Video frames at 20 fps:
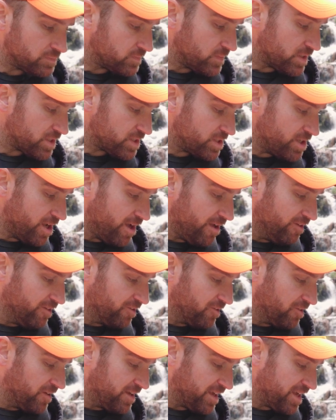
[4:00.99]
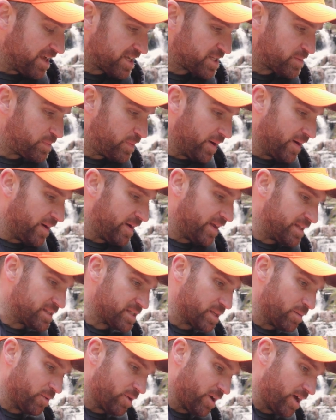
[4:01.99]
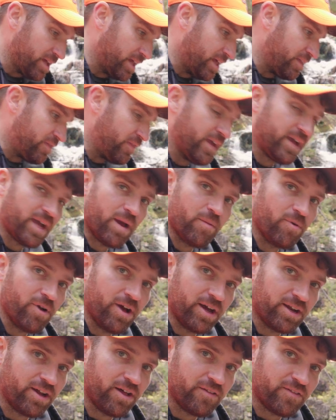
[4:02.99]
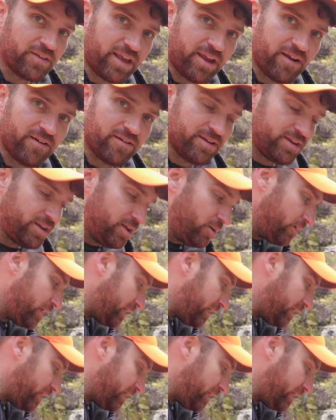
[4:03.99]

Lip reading: This is all a learning experience. I think I brought all the gear to do